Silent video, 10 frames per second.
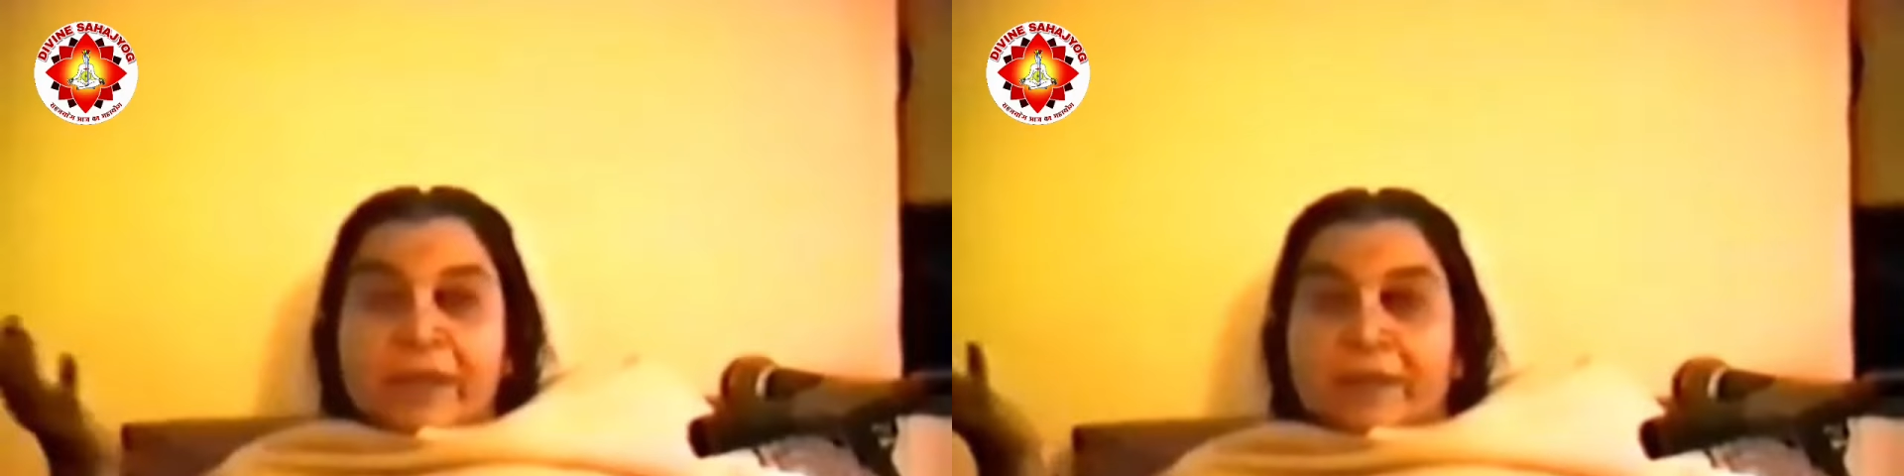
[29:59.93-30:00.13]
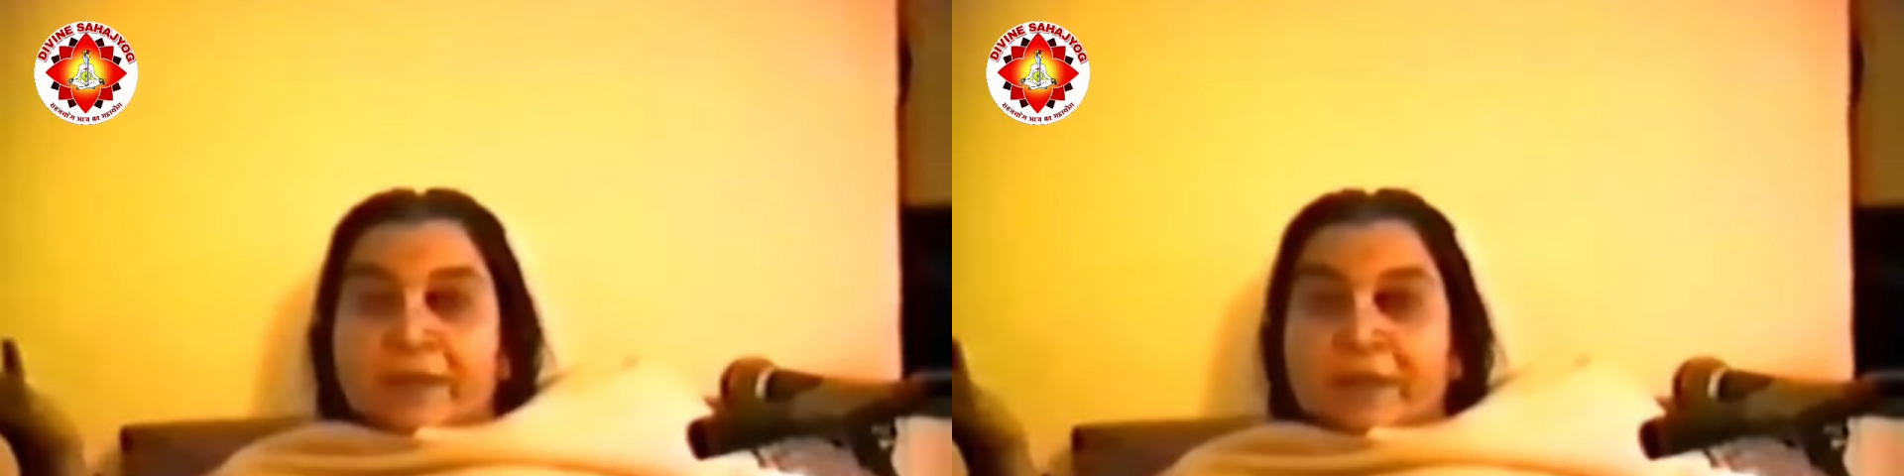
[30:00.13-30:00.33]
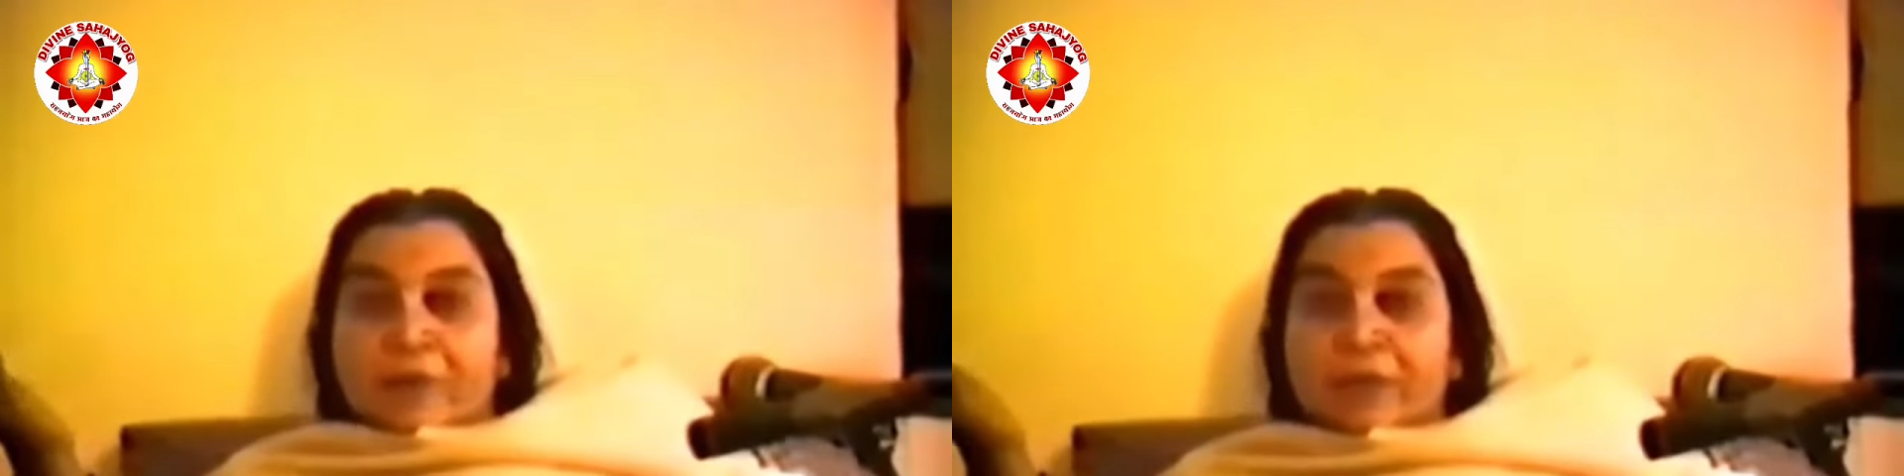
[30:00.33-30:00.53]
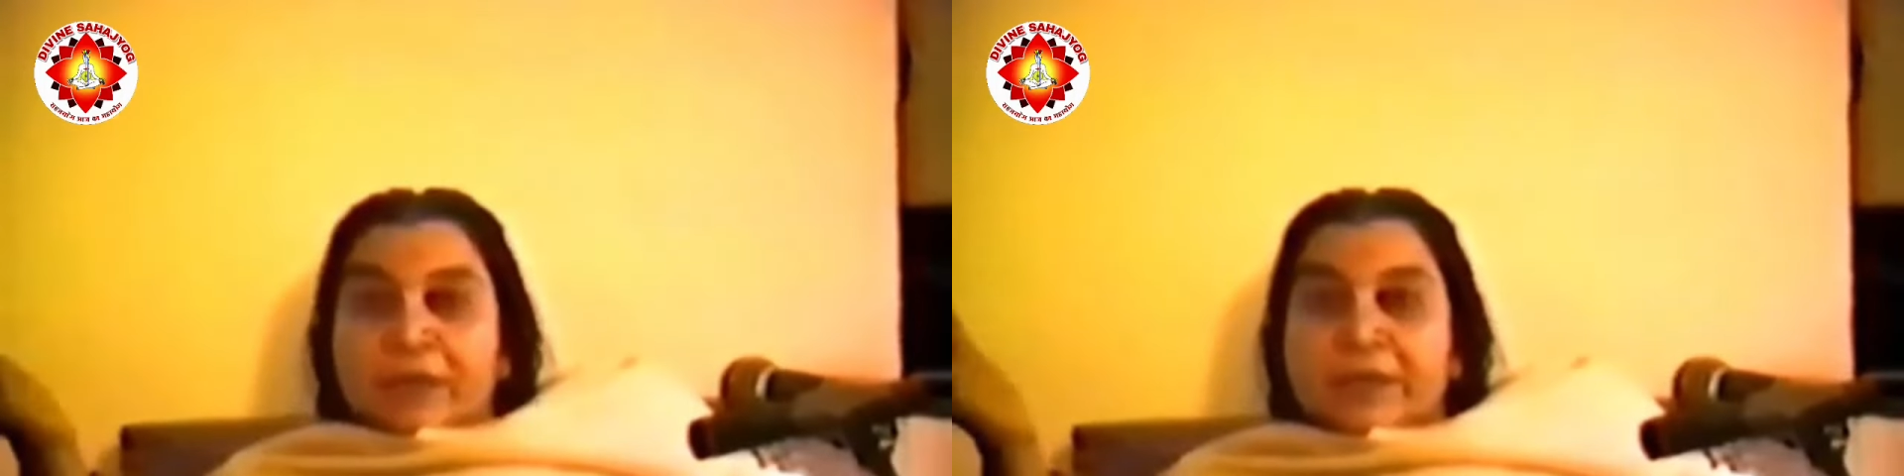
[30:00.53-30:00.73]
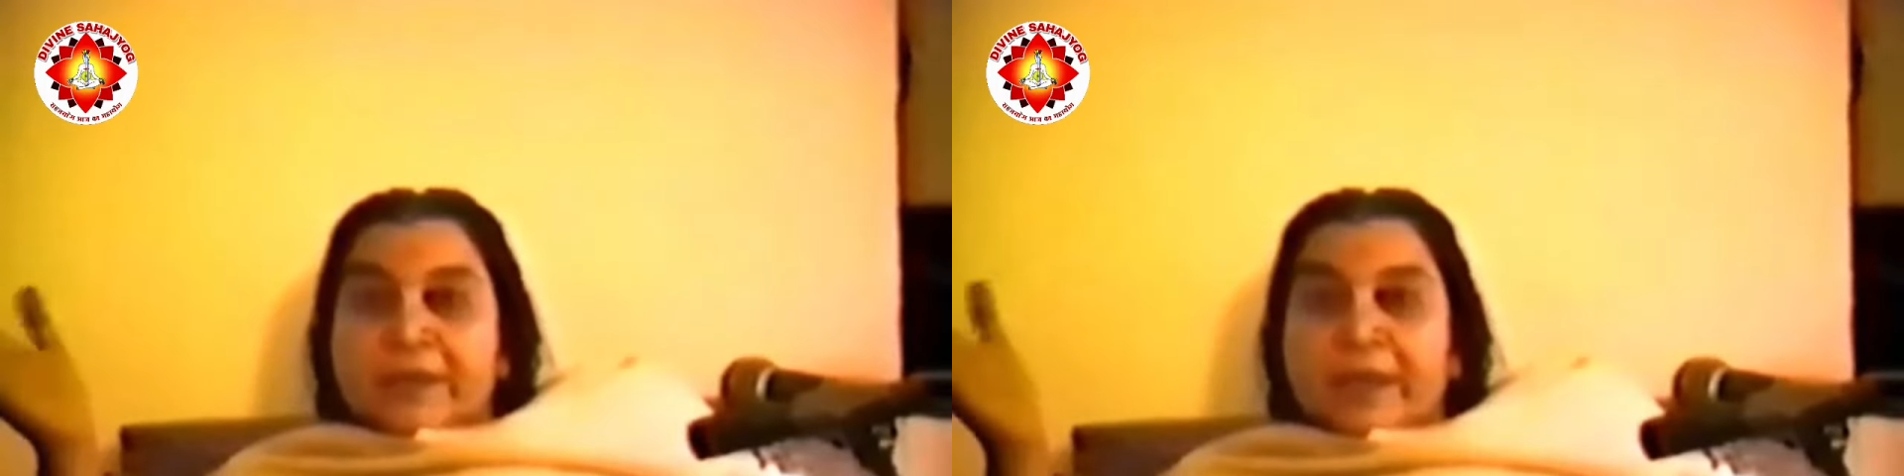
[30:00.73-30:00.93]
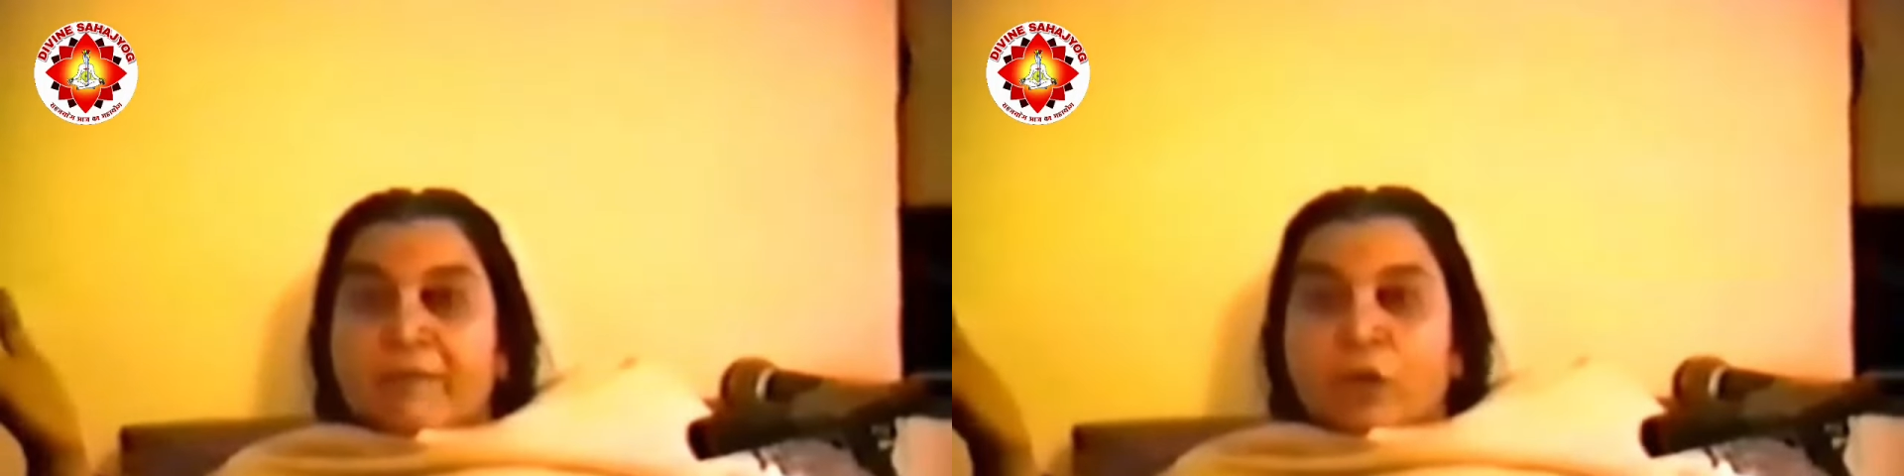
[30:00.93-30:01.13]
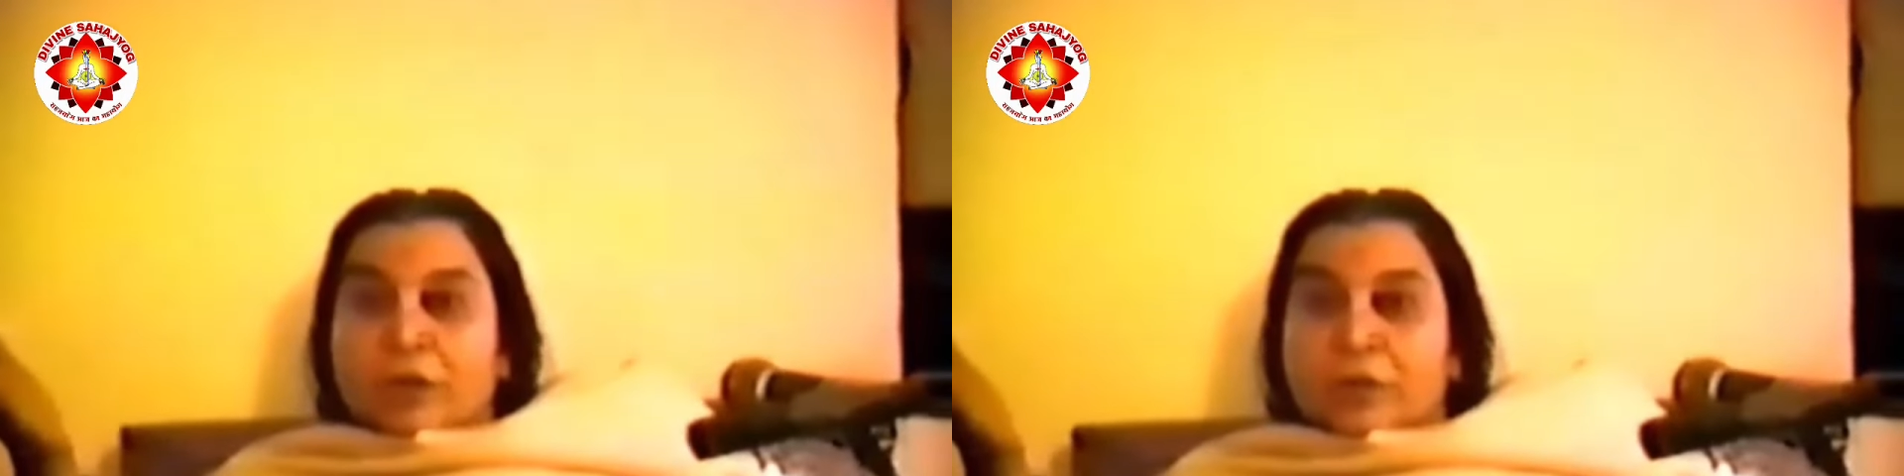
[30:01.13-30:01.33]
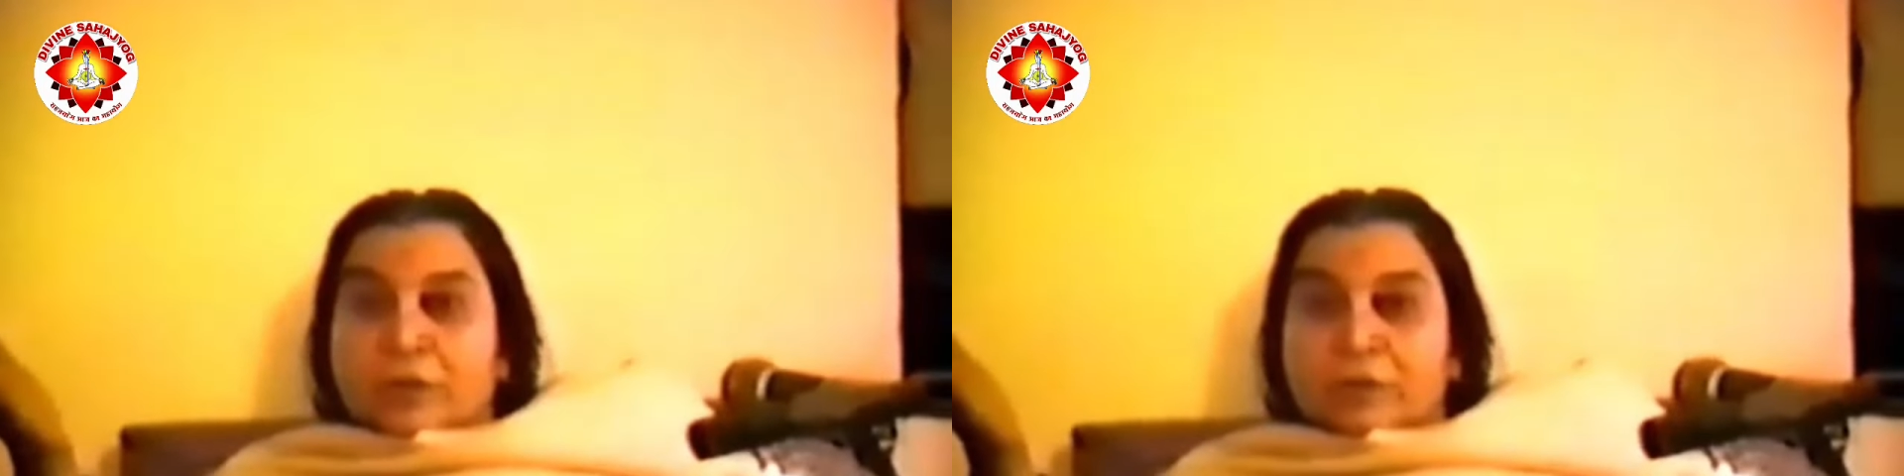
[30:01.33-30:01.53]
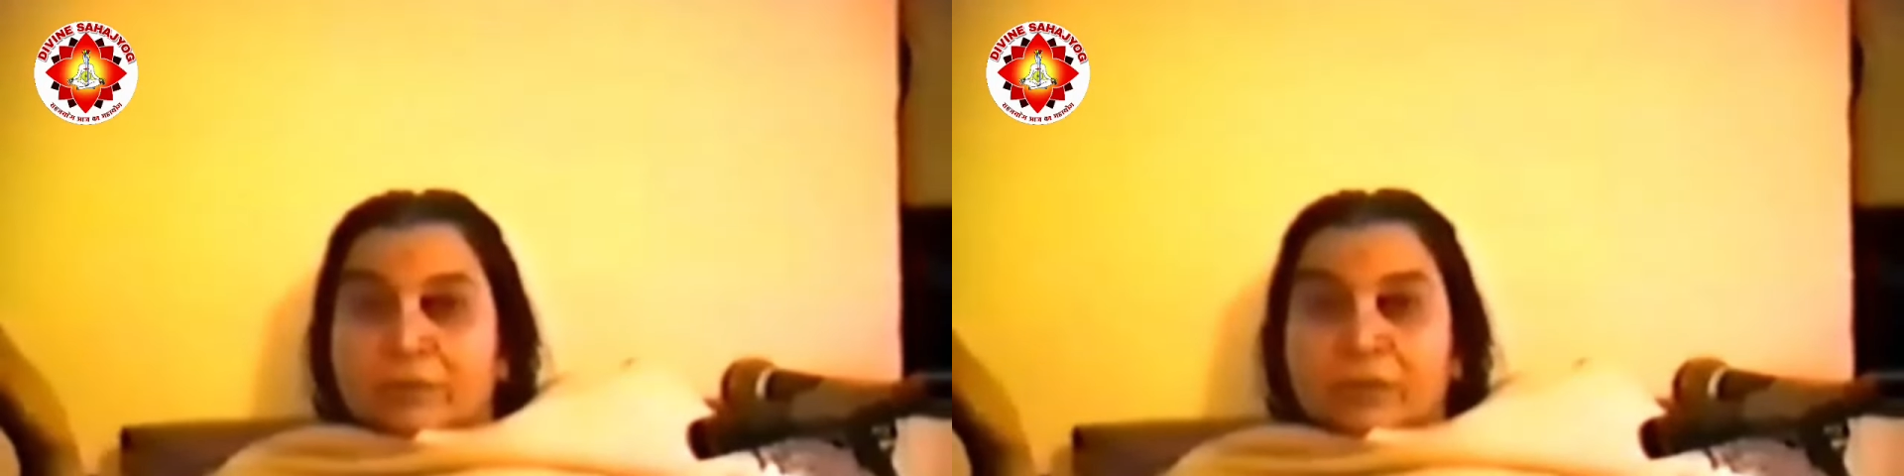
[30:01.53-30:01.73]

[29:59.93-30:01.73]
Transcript: like nowadays, save water,